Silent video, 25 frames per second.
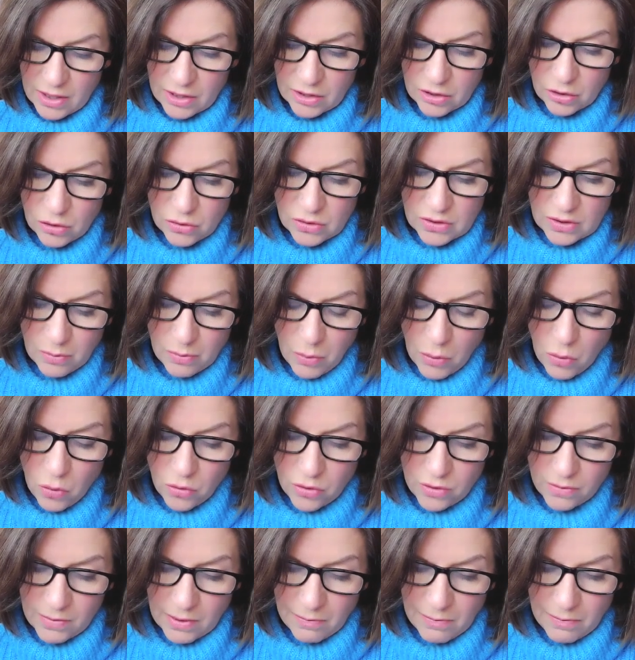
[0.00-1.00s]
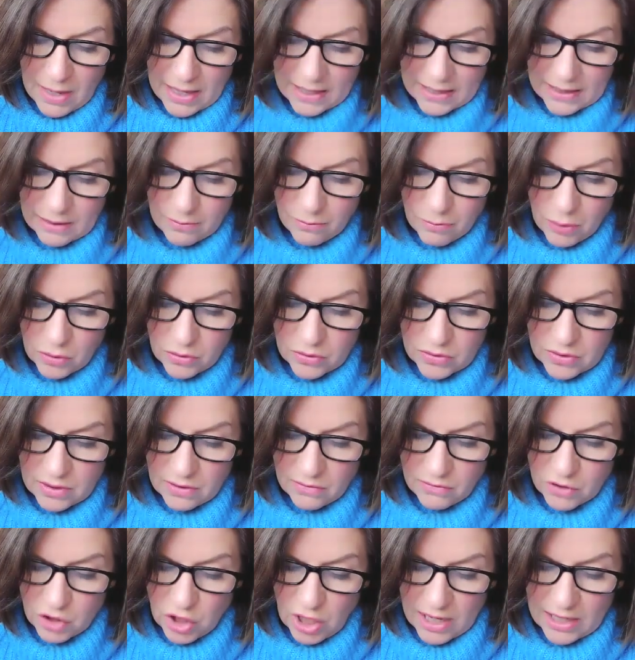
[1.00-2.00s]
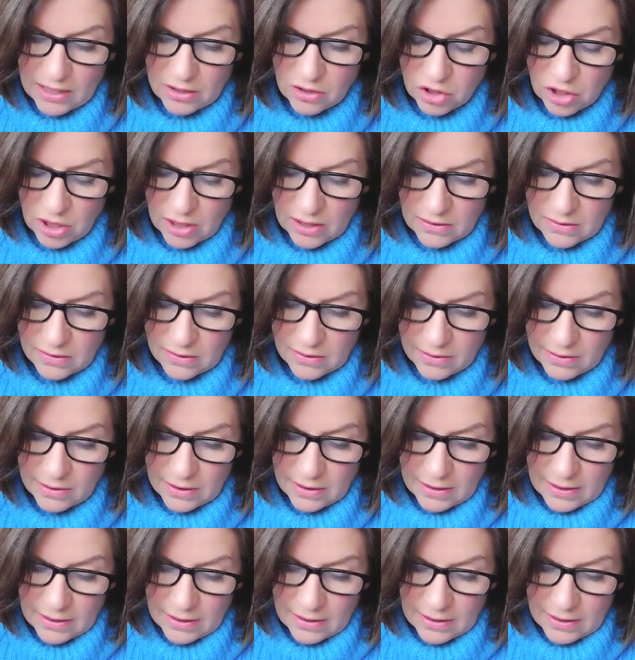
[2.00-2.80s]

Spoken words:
you'd support them in making positive changes.